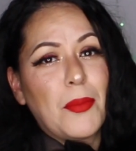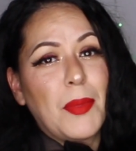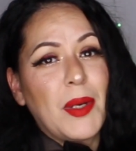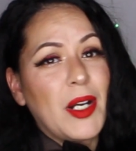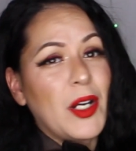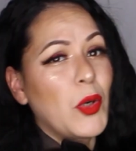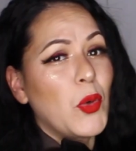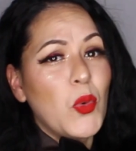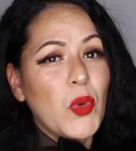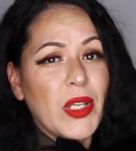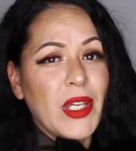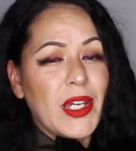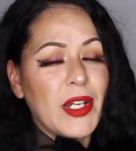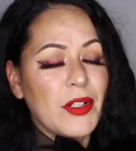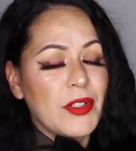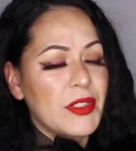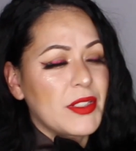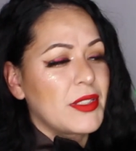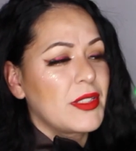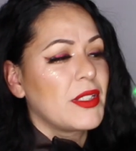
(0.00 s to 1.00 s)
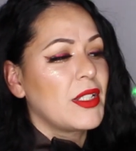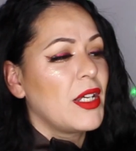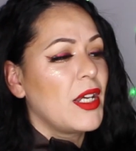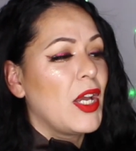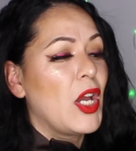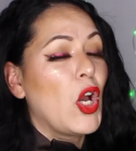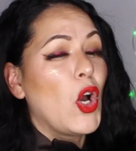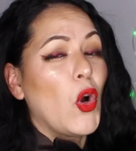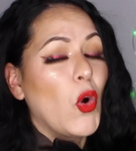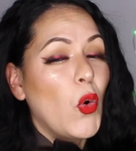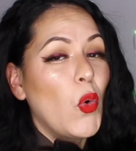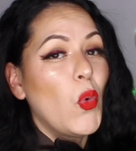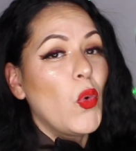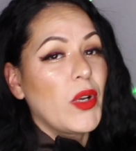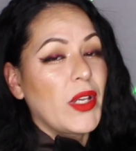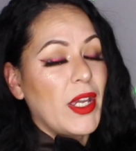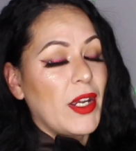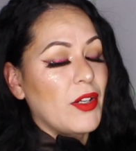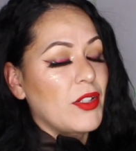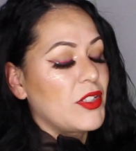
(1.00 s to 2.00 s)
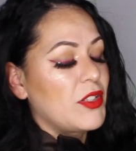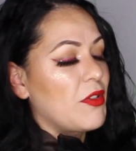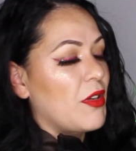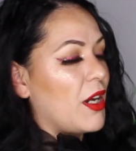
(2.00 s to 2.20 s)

but who cares? Who cares, you